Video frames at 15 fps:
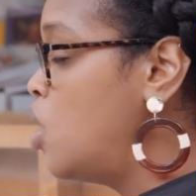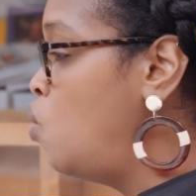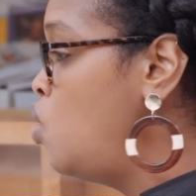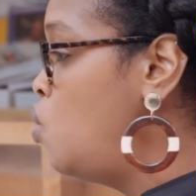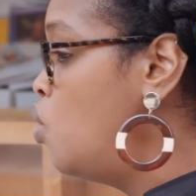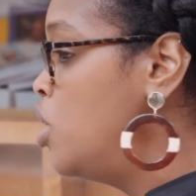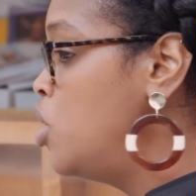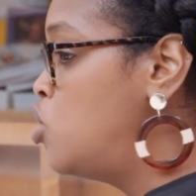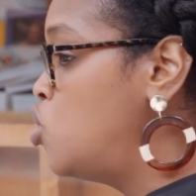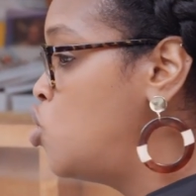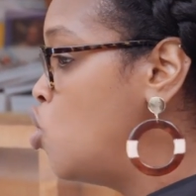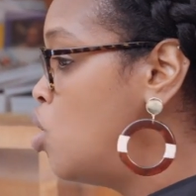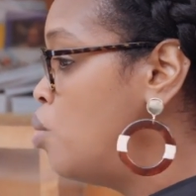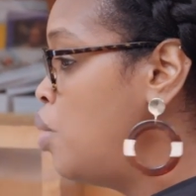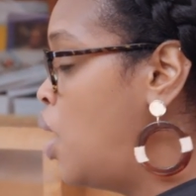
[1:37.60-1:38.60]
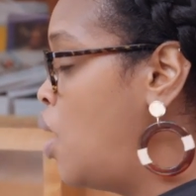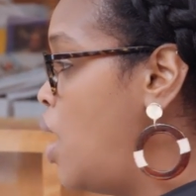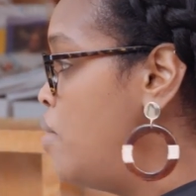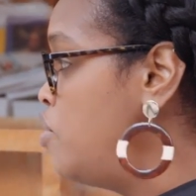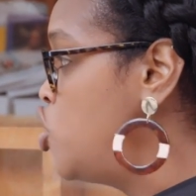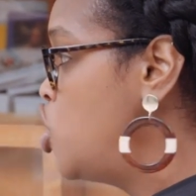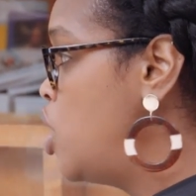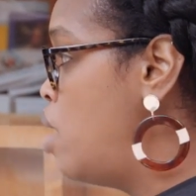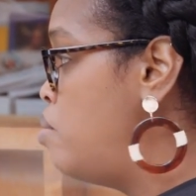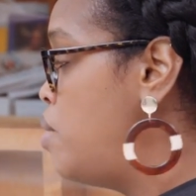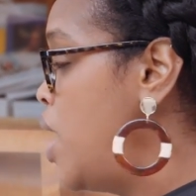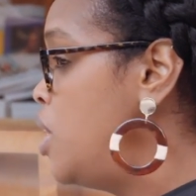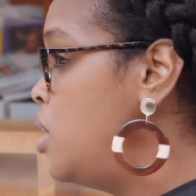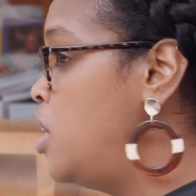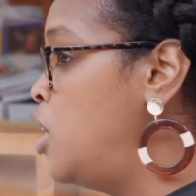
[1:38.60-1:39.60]
that we wanted to talk about FGM
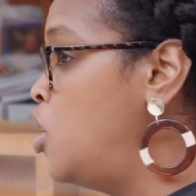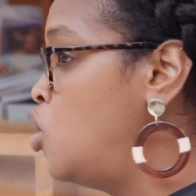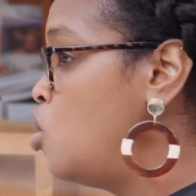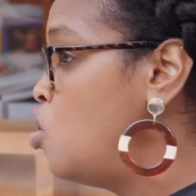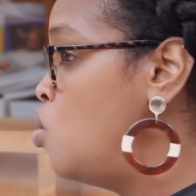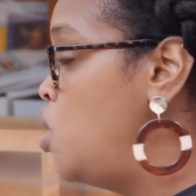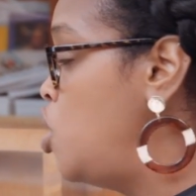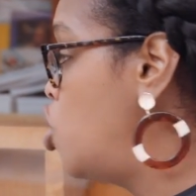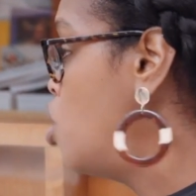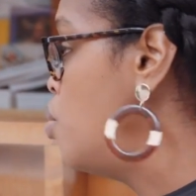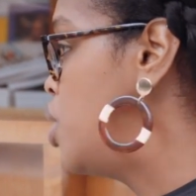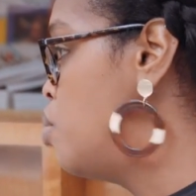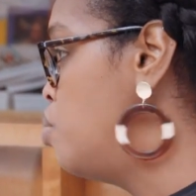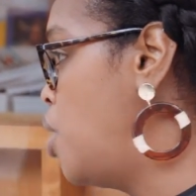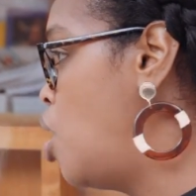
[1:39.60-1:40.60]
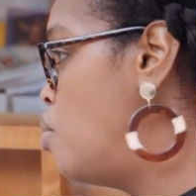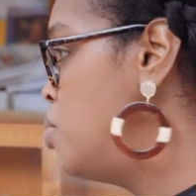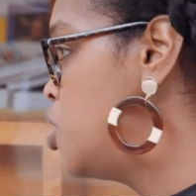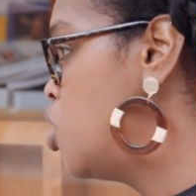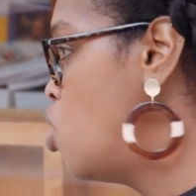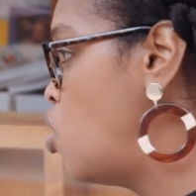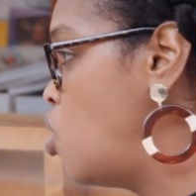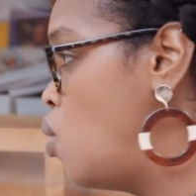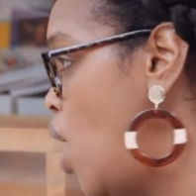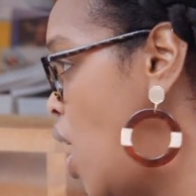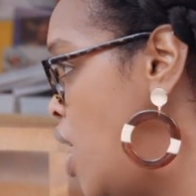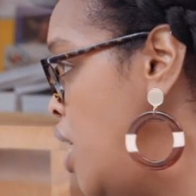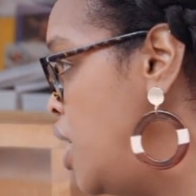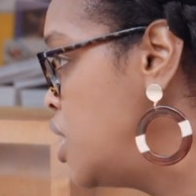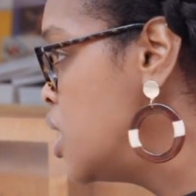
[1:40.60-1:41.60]
ending through economic empowerment and not through
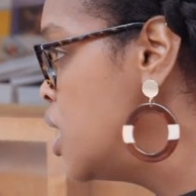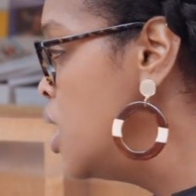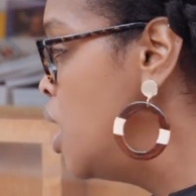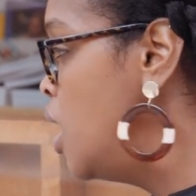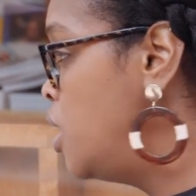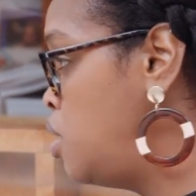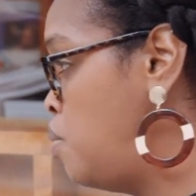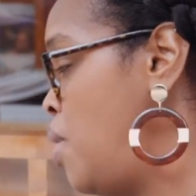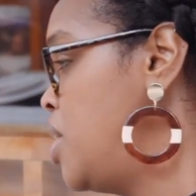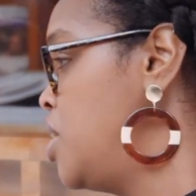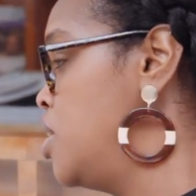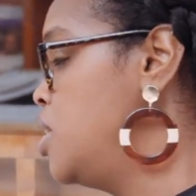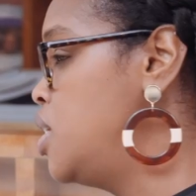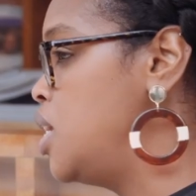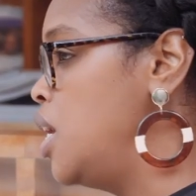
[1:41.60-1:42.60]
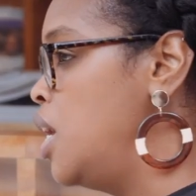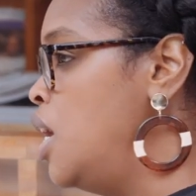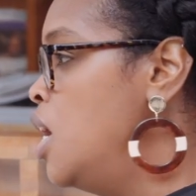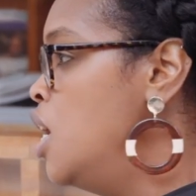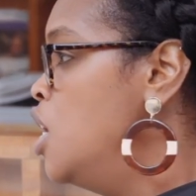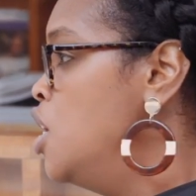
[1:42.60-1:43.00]
aid dependency. Okay.